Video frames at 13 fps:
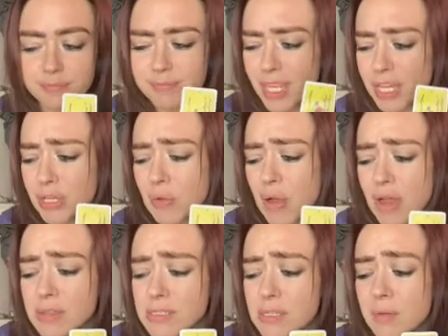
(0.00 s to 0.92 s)
You
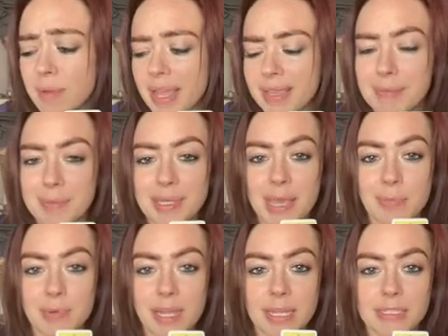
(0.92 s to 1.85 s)
also might be
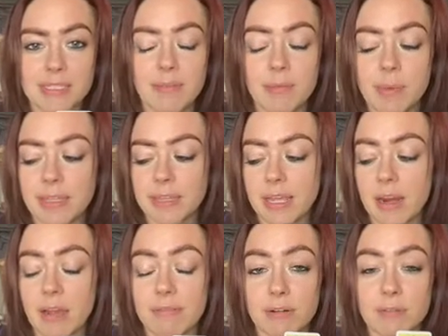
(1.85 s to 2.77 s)
apprehensive about
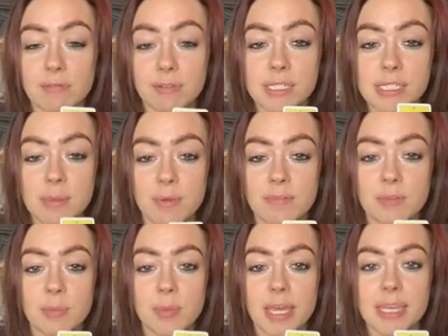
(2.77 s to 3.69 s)
that offer for some of
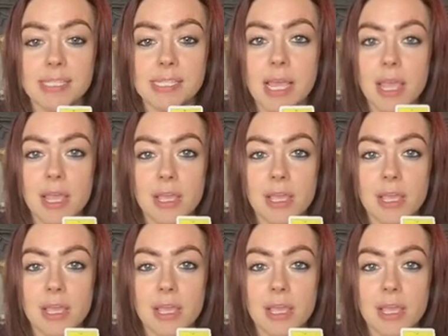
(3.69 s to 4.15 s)
you because